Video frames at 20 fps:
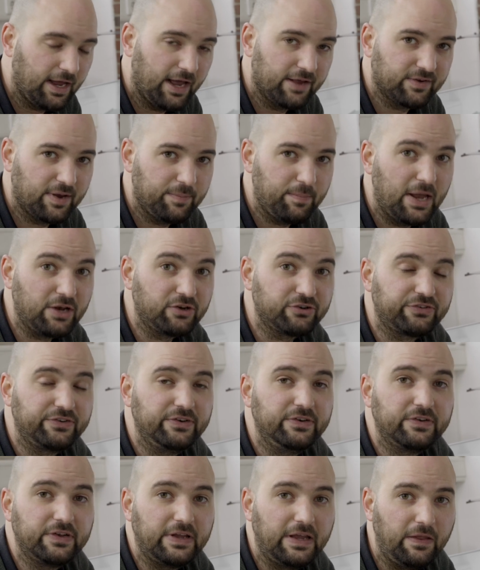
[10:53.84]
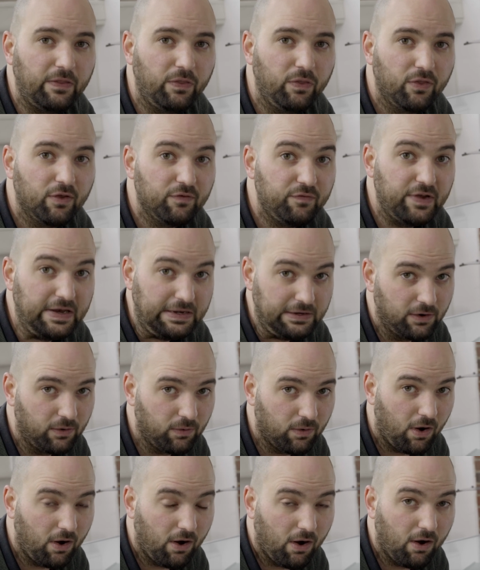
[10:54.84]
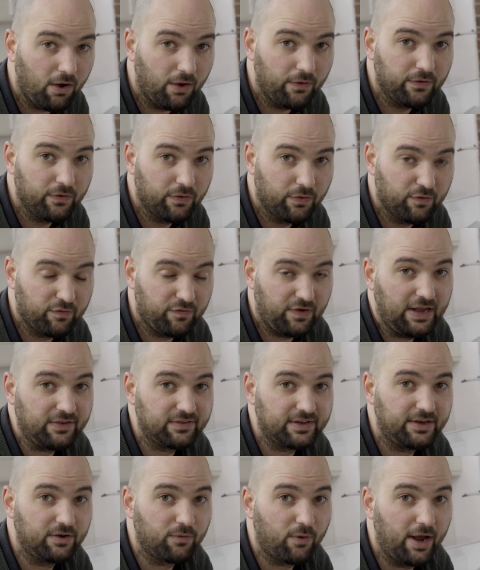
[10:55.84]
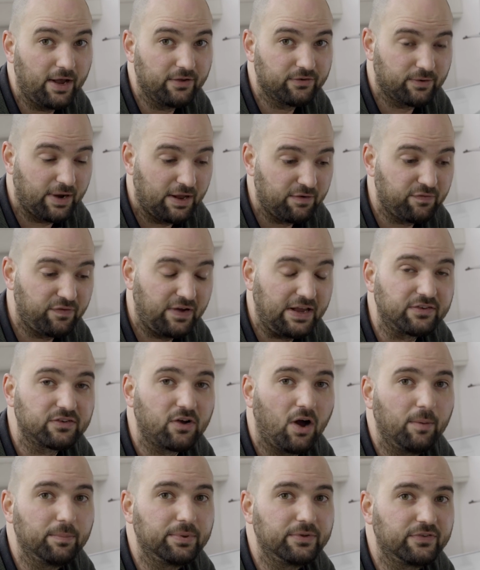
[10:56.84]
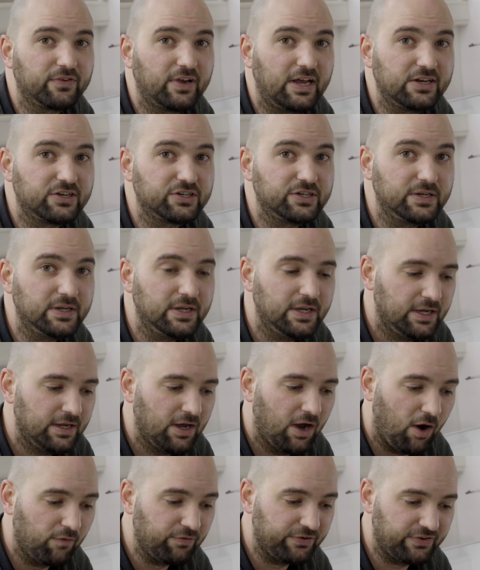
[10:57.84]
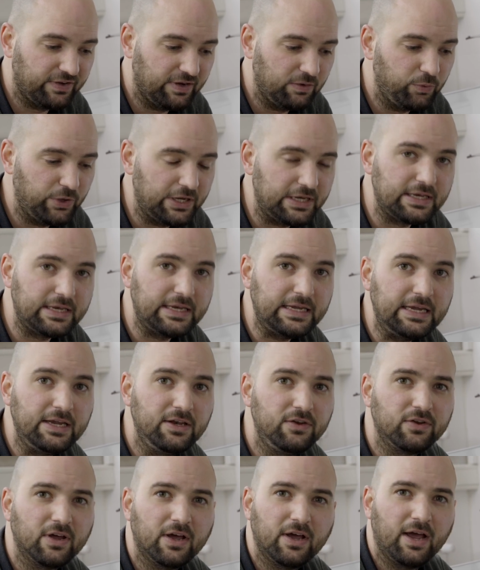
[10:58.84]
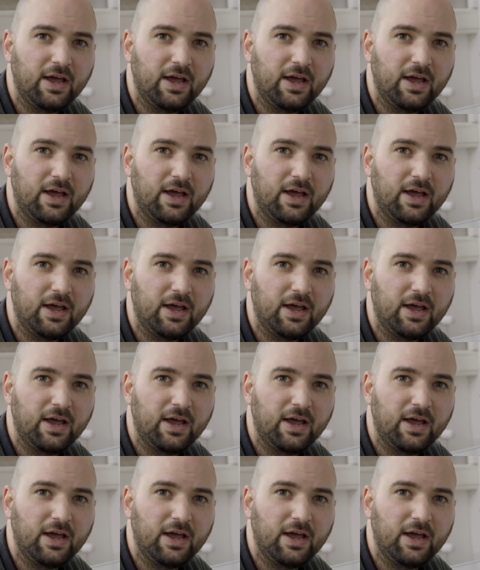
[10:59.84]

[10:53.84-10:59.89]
as I mentioned in the video on the phase linearizer and phase compensation. Obviously, we need